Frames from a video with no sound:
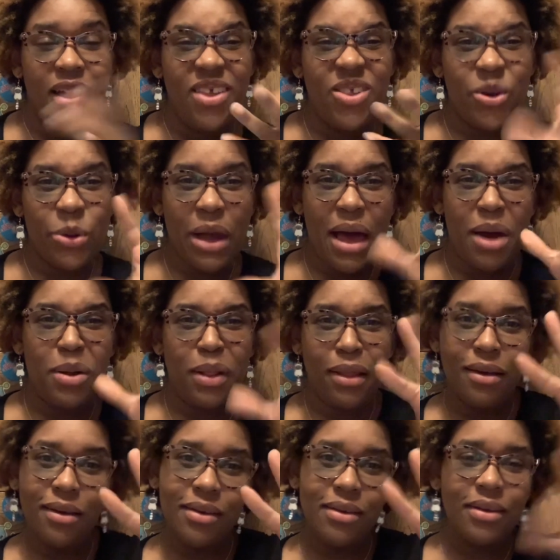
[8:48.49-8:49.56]
that'll kind of
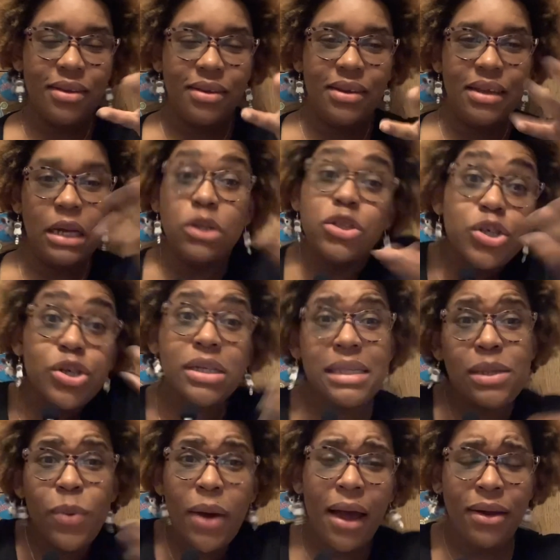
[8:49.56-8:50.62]
look, so you can see
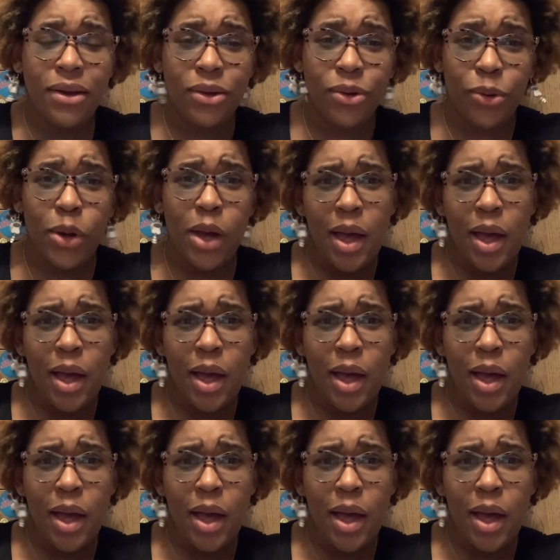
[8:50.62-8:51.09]
what I do.